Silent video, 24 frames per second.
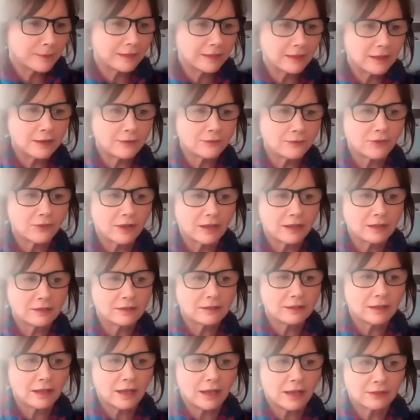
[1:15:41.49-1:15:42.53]
but then
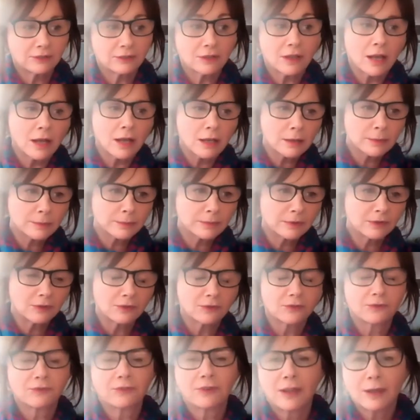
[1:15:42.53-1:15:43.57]
find it has
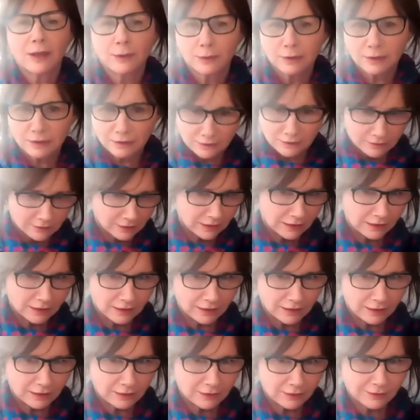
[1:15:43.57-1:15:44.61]
almond flour in
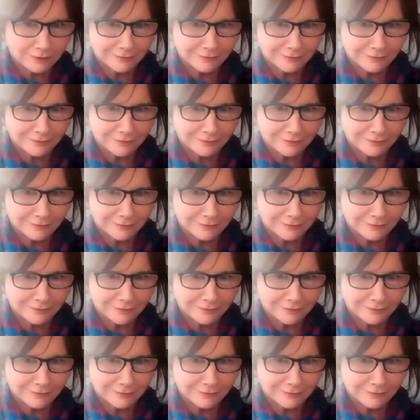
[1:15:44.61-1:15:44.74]
it?